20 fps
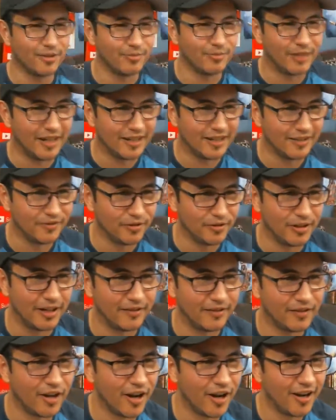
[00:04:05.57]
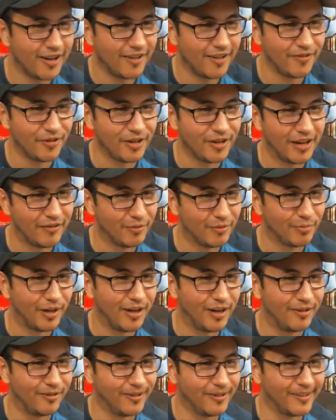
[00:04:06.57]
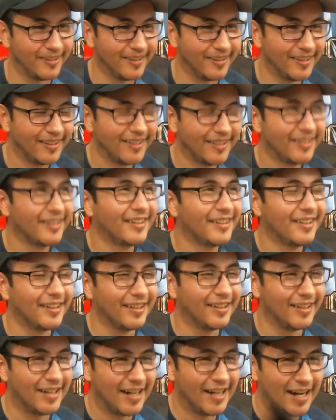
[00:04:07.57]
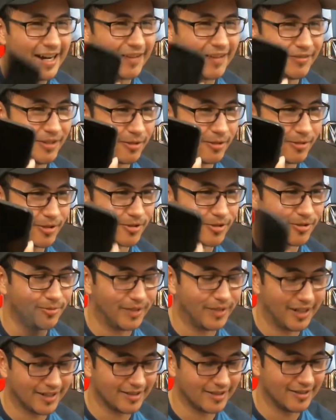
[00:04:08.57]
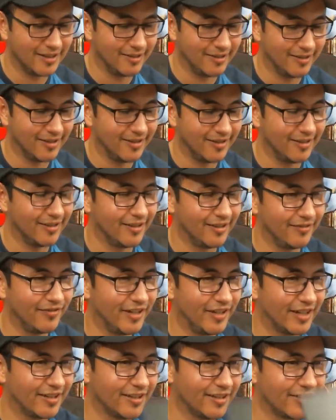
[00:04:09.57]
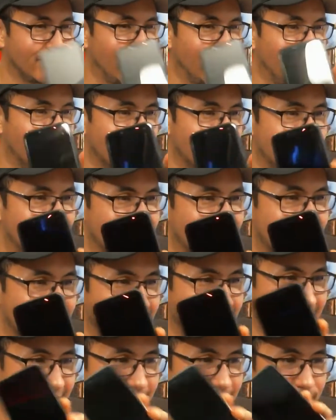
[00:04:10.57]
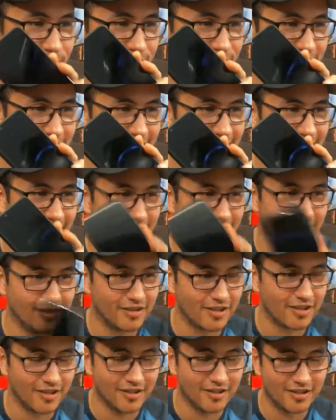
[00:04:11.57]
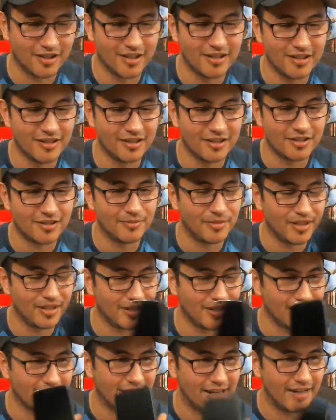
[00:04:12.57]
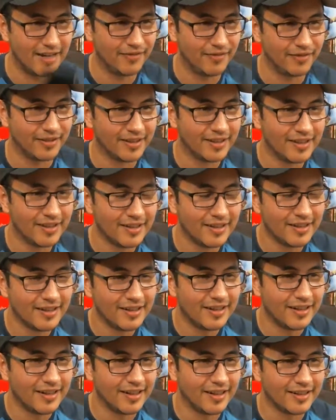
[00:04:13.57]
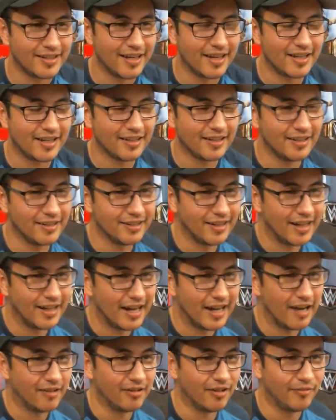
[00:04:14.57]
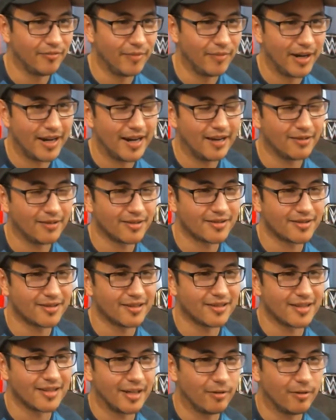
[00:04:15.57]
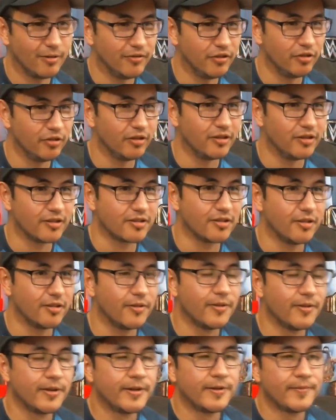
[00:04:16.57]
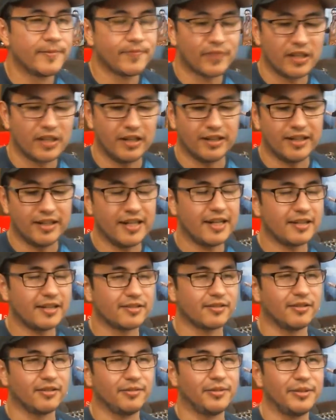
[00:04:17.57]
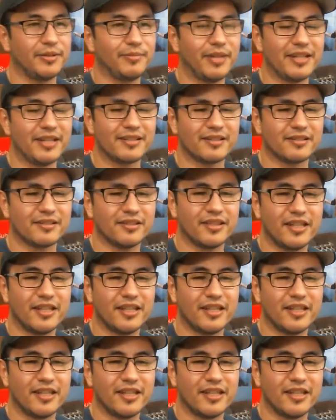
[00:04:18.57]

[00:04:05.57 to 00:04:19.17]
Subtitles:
mine if you haven't bought one. I have the original box and everything. In fact, this phone is basically in pristine condition because I haven't taken it out of my house since I reviewed it. So yeah, so I mean, basically,